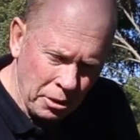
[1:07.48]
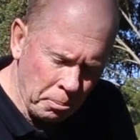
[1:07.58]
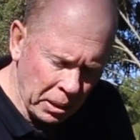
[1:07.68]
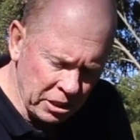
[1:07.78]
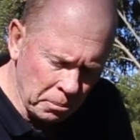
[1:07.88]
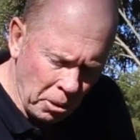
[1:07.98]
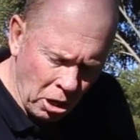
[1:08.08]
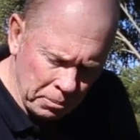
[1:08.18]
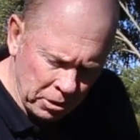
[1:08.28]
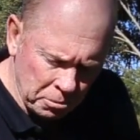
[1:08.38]
The piece of
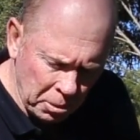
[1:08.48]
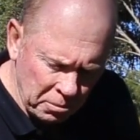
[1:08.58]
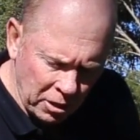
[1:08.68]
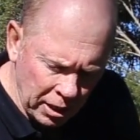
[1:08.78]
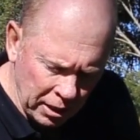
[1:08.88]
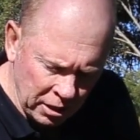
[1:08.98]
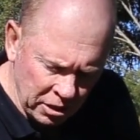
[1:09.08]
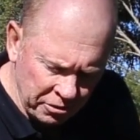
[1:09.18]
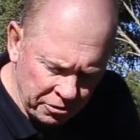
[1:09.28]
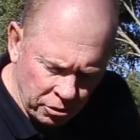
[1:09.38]
pipe that's provided
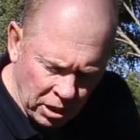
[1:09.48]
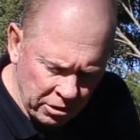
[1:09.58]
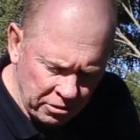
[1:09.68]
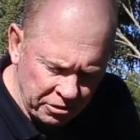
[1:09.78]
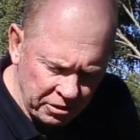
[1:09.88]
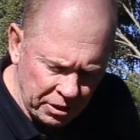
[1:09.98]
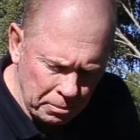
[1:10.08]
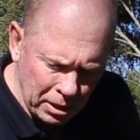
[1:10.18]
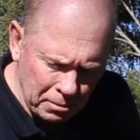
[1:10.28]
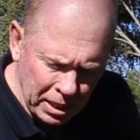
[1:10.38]
is a
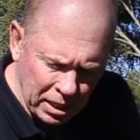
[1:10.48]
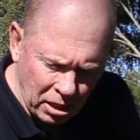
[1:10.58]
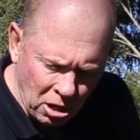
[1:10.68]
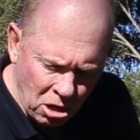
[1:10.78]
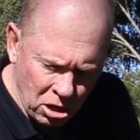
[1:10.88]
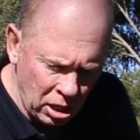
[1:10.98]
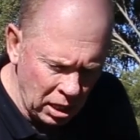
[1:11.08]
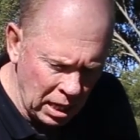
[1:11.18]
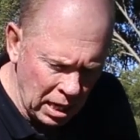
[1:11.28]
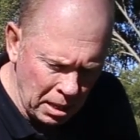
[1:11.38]
450mm long
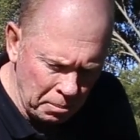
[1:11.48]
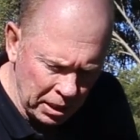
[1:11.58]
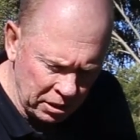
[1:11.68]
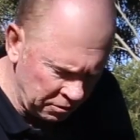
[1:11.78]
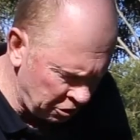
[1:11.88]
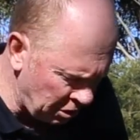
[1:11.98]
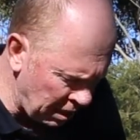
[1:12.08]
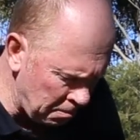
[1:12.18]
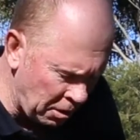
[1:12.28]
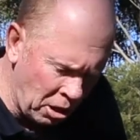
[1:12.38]
piece of
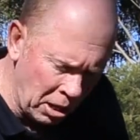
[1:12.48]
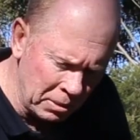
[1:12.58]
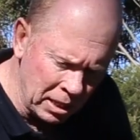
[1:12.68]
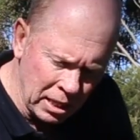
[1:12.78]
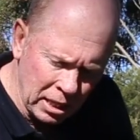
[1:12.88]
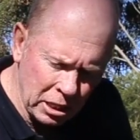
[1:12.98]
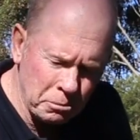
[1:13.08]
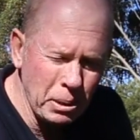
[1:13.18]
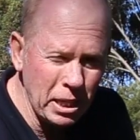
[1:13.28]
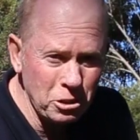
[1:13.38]
straight pipe. It's
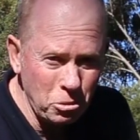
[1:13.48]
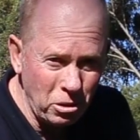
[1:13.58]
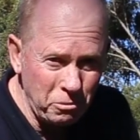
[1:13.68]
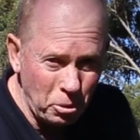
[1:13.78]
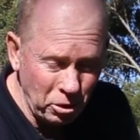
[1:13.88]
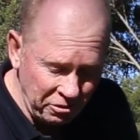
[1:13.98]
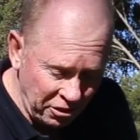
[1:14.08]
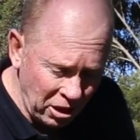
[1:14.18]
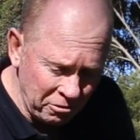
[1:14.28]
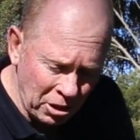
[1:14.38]
PN
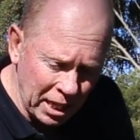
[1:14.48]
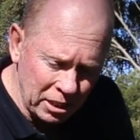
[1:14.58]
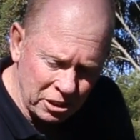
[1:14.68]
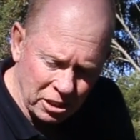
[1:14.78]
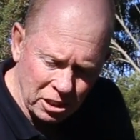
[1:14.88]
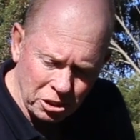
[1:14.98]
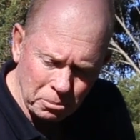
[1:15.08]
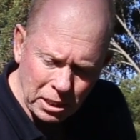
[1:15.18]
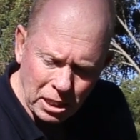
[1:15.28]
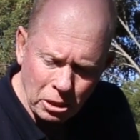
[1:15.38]
12.5 rated, so there
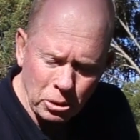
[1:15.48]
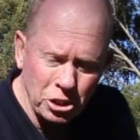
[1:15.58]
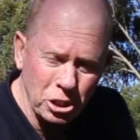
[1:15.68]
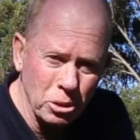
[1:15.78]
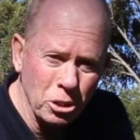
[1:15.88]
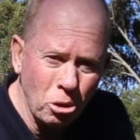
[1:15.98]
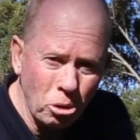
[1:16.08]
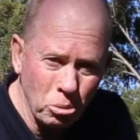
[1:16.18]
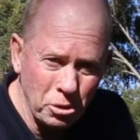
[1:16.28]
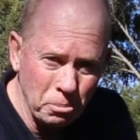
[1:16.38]
should be no issue at
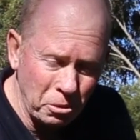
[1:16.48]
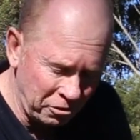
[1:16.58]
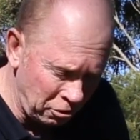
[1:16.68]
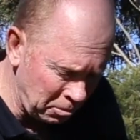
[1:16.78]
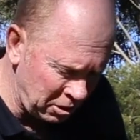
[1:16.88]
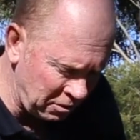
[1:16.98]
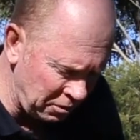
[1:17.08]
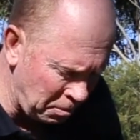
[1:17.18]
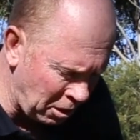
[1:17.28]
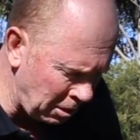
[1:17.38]
all with the performance of
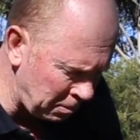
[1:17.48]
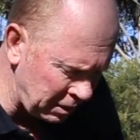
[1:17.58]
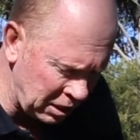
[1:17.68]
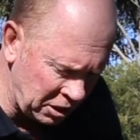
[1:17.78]
the pipe in